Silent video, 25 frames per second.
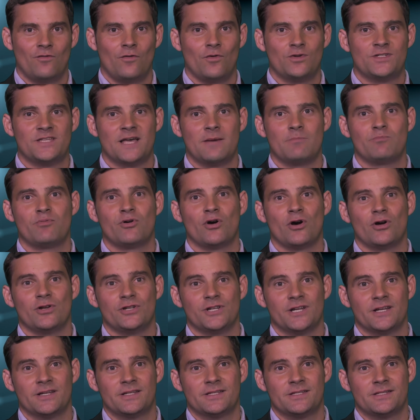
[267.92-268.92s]
For some
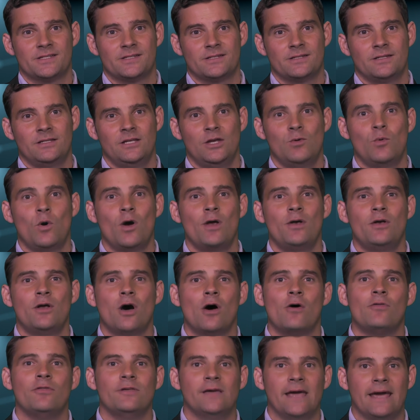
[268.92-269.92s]
projects, you won't
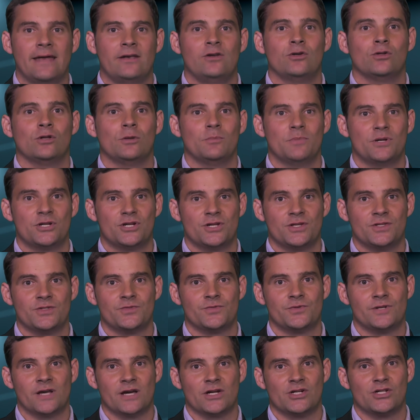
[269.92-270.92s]
know the annual
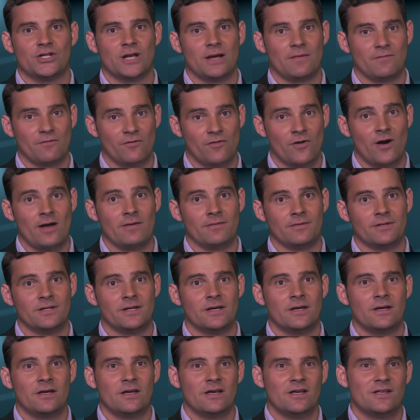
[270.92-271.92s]
emissions reduction up front,
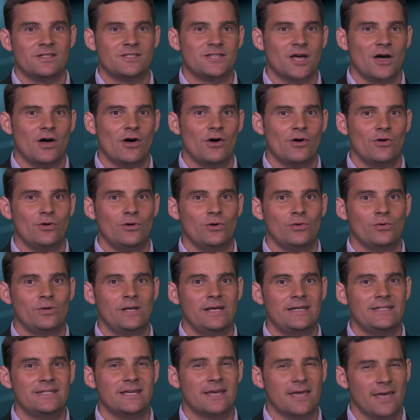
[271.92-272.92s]
so
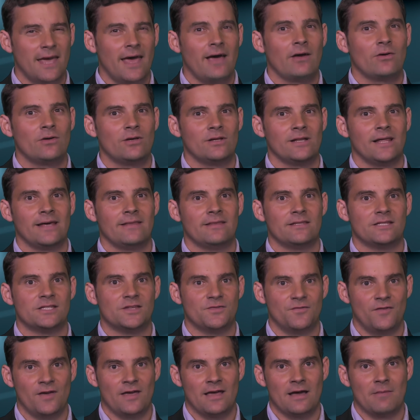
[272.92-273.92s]
you'll need to calculate
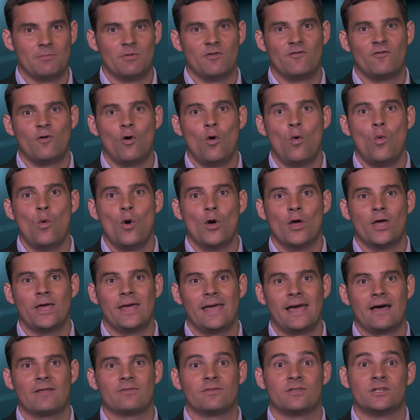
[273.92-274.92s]
this figure before
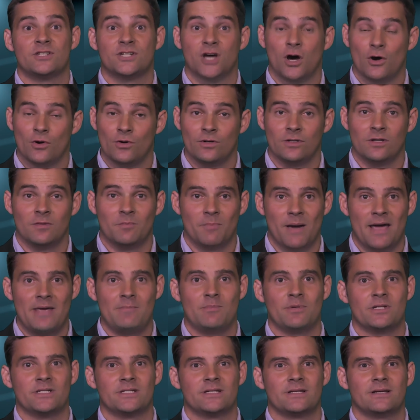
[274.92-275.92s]
working out the total
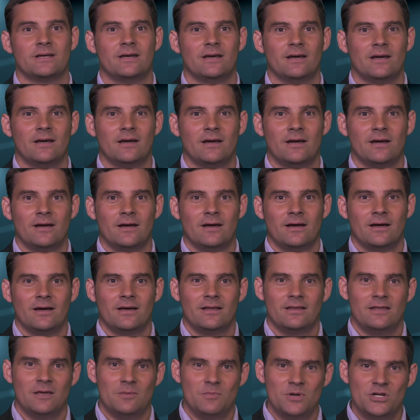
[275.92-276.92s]
abatement.
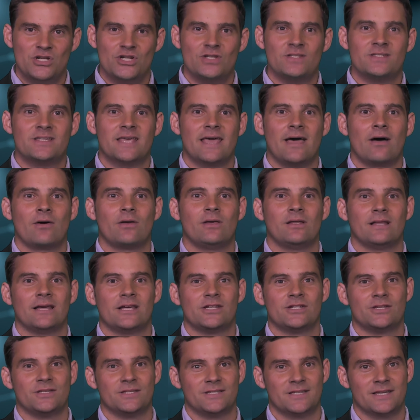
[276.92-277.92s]
The emissions
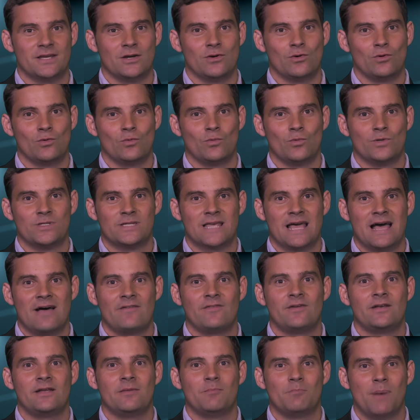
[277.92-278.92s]
calculation skill was
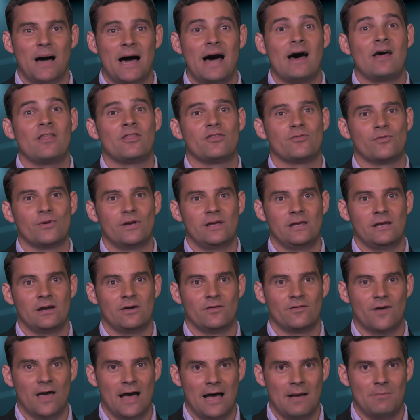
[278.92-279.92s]
covered in Part 3
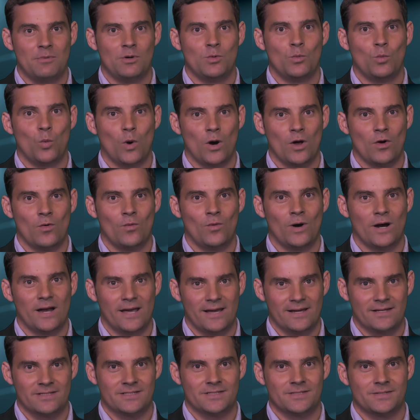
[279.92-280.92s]
of Carbon
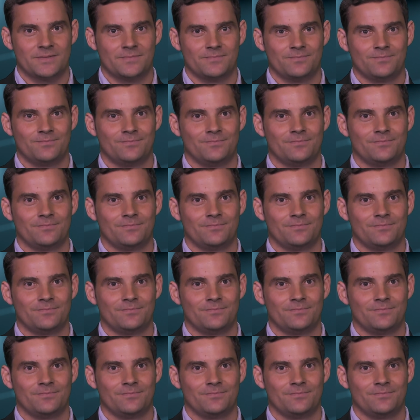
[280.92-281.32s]
101x.